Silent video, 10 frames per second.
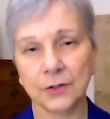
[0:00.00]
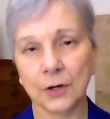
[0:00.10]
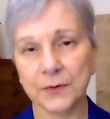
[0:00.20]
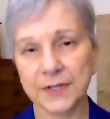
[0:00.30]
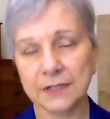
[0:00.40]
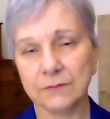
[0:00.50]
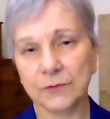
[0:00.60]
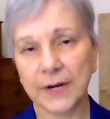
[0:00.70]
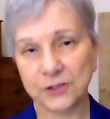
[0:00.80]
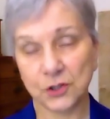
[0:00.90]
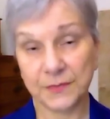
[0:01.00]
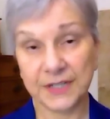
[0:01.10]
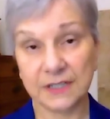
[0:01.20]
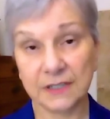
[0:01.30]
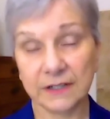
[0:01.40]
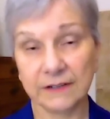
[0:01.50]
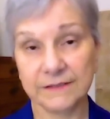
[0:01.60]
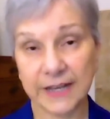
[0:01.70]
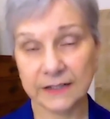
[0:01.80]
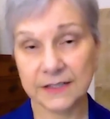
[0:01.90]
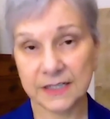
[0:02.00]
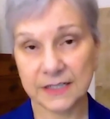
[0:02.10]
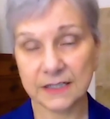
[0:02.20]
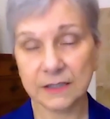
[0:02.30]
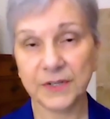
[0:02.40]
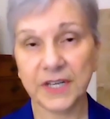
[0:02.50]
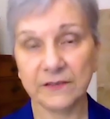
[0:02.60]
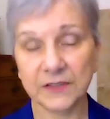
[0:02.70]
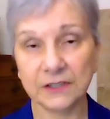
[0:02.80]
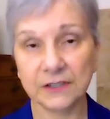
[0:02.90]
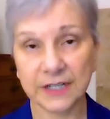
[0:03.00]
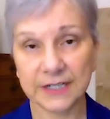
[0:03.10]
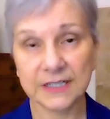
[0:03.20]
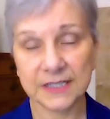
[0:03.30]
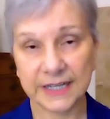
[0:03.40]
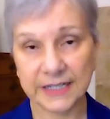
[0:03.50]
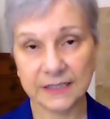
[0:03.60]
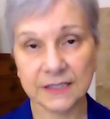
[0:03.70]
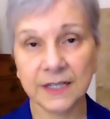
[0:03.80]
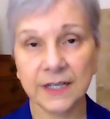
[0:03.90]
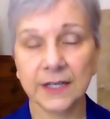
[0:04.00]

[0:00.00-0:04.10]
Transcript: current regimen of vaccines that we have in the United States